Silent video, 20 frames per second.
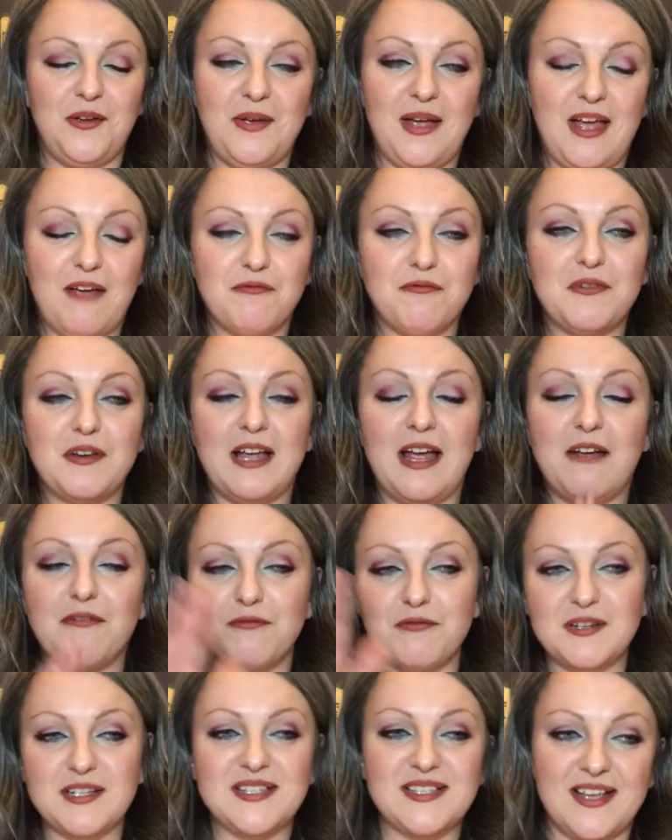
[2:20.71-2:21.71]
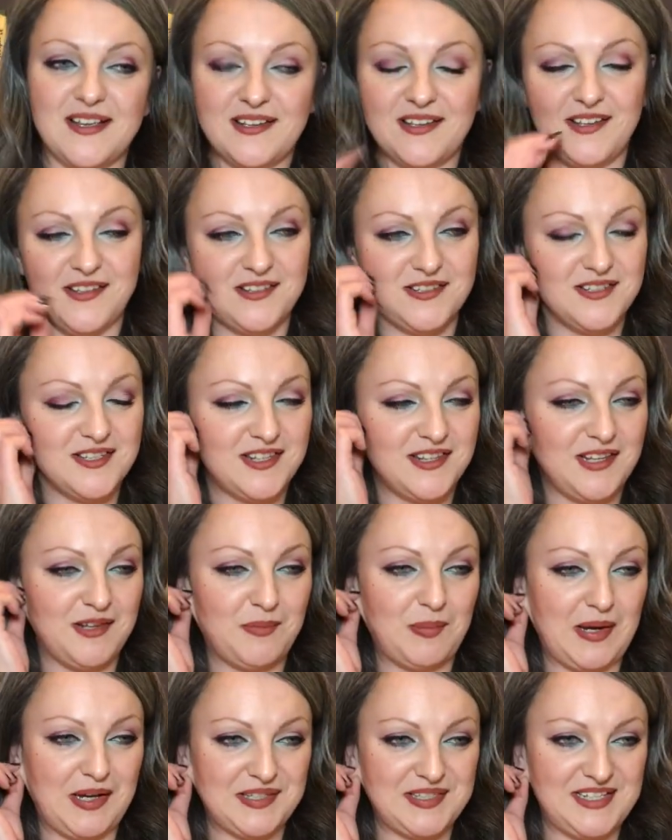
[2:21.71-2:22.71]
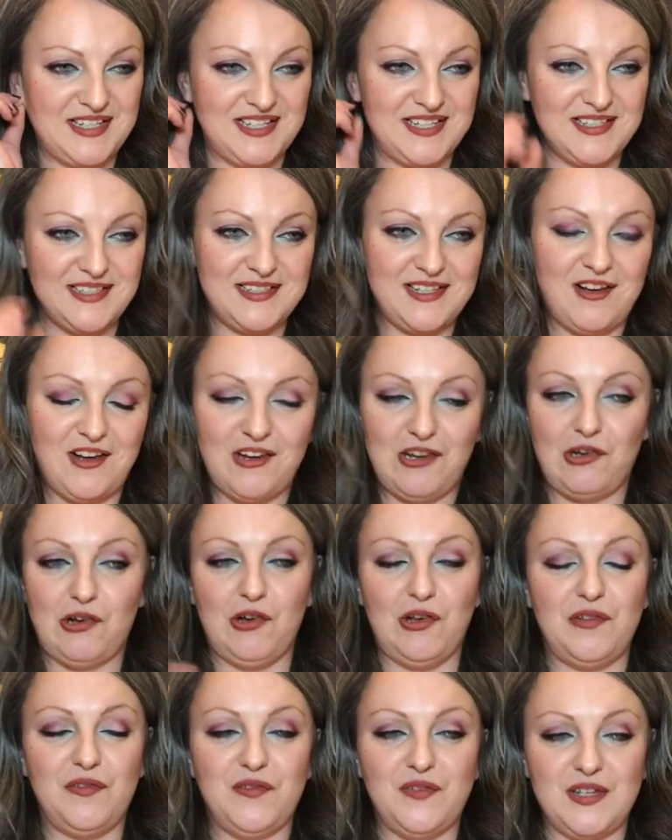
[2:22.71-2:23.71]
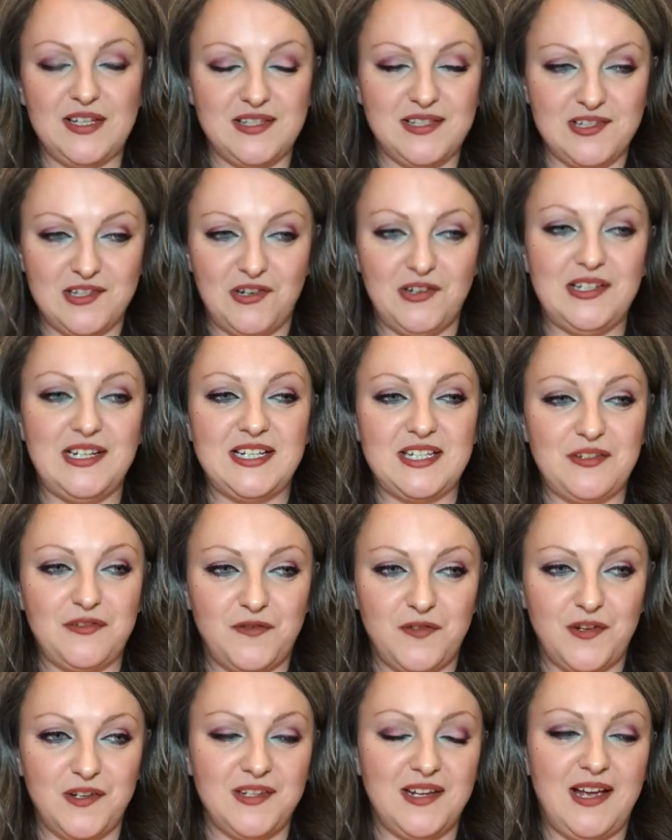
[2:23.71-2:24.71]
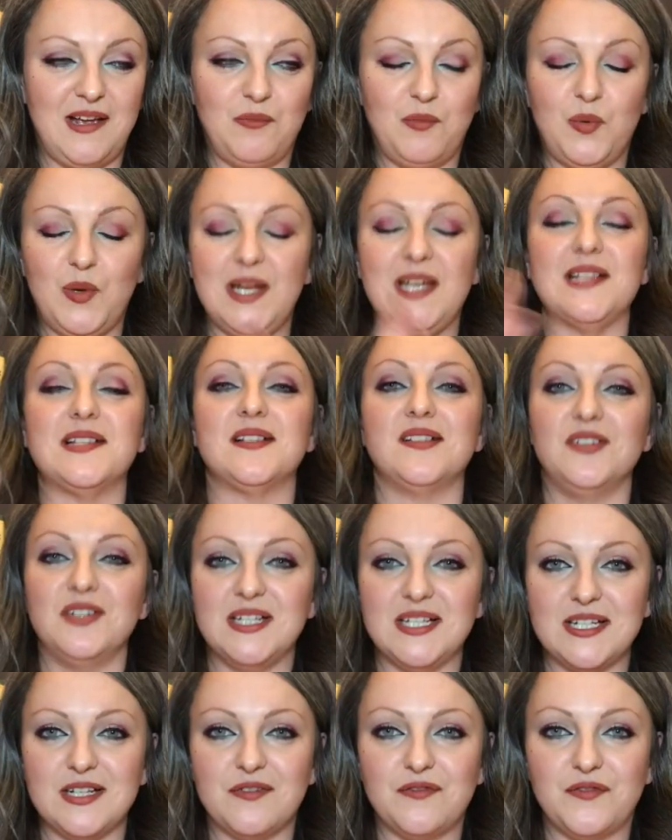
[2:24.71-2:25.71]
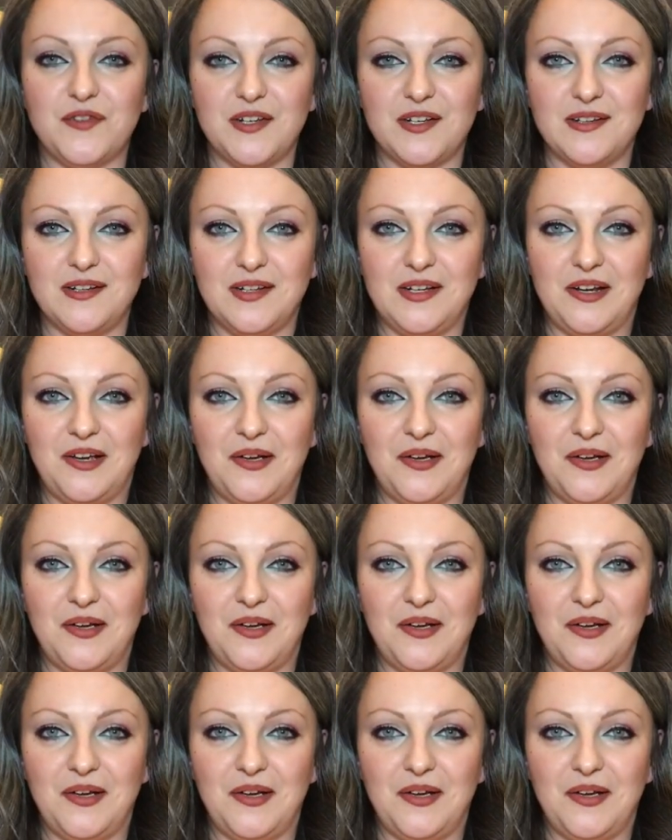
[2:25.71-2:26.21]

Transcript: every second that passes, our life is slightly different and we're slightly different,